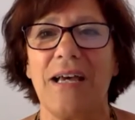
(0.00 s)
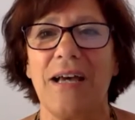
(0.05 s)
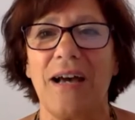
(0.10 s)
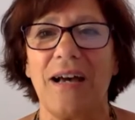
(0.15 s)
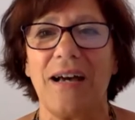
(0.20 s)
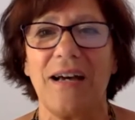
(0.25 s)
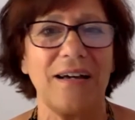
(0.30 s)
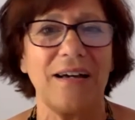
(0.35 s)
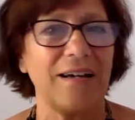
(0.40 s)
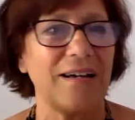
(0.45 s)

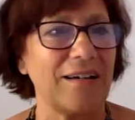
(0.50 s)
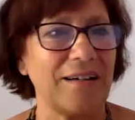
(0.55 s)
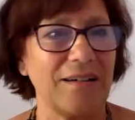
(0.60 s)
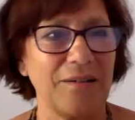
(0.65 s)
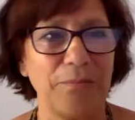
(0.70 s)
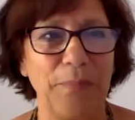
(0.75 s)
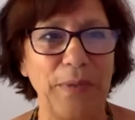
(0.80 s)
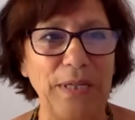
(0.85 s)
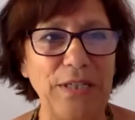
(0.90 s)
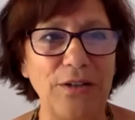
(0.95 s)

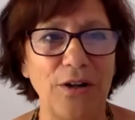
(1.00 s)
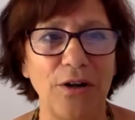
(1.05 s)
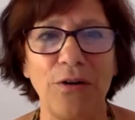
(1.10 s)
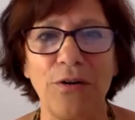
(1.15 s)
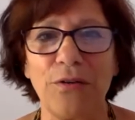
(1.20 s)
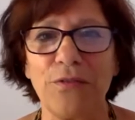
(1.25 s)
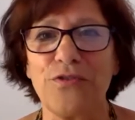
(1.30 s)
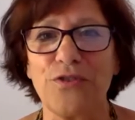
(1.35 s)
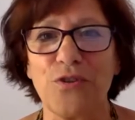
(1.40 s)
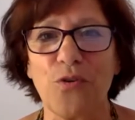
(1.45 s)

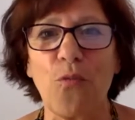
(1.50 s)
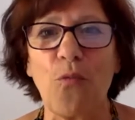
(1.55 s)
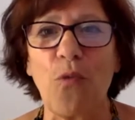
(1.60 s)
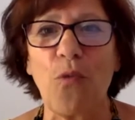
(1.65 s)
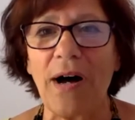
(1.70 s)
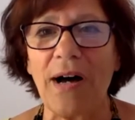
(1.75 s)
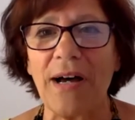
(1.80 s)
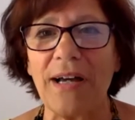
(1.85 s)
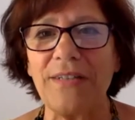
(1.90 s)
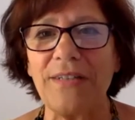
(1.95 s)
beyond the
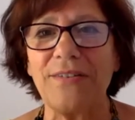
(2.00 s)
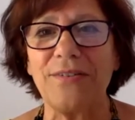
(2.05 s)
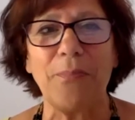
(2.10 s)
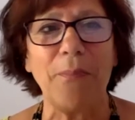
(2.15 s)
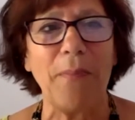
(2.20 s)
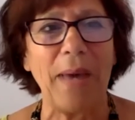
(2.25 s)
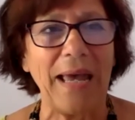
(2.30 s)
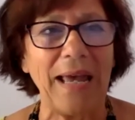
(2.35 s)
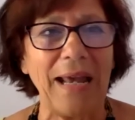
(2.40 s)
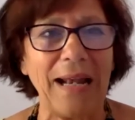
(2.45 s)
white
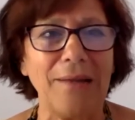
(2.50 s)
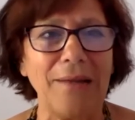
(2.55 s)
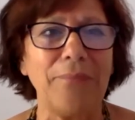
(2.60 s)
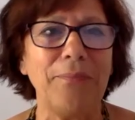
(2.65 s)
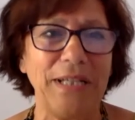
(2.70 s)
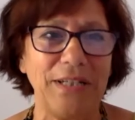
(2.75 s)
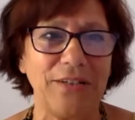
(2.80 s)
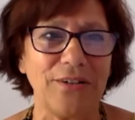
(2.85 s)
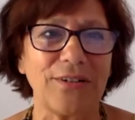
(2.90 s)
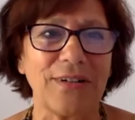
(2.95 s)
male
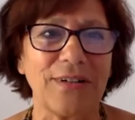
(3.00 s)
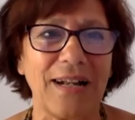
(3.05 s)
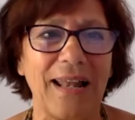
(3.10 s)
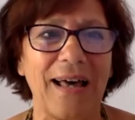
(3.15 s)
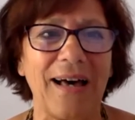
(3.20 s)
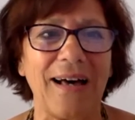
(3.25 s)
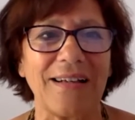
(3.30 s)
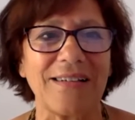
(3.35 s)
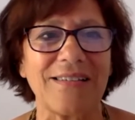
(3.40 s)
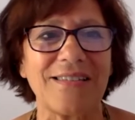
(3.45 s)
middle
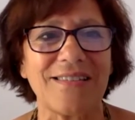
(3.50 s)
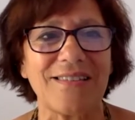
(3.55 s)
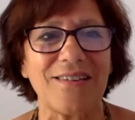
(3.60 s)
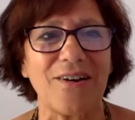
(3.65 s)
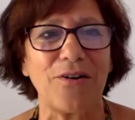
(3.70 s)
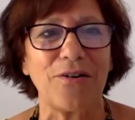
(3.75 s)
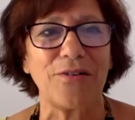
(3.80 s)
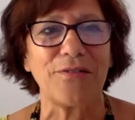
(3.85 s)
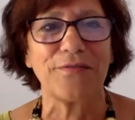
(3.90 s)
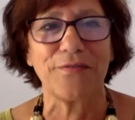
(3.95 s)
class
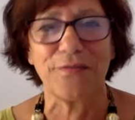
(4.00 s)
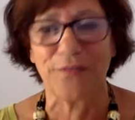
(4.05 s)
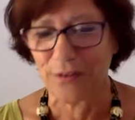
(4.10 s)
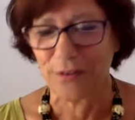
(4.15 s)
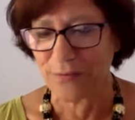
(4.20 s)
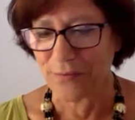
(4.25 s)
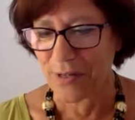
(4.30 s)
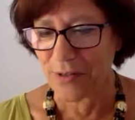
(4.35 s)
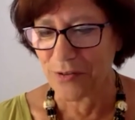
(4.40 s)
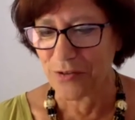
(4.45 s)
of
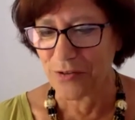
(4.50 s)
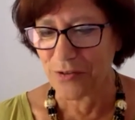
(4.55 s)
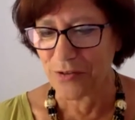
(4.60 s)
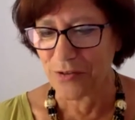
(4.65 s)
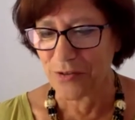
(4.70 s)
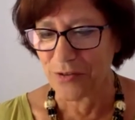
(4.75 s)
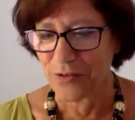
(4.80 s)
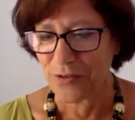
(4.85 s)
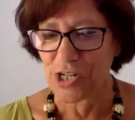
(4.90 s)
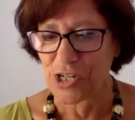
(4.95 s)
the
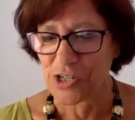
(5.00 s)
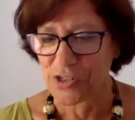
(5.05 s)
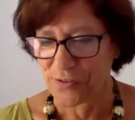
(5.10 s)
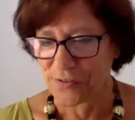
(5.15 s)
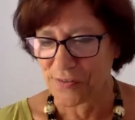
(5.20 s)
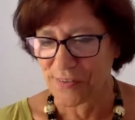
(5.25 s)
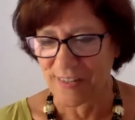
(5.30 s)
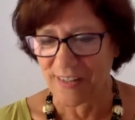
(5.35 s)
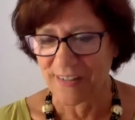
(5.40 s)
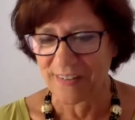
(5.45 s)
British
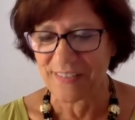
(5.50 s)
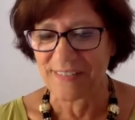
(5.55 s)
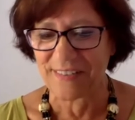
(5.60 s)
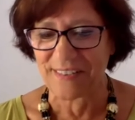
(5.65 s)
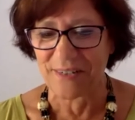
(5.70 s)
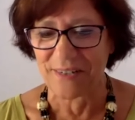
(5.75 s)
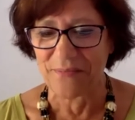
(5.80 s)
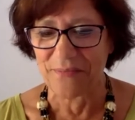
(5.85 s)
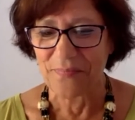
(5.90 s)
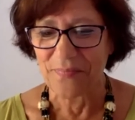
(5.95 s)

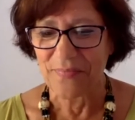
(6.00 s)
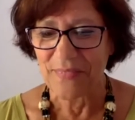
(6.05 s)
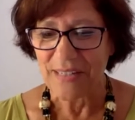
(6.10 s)
society.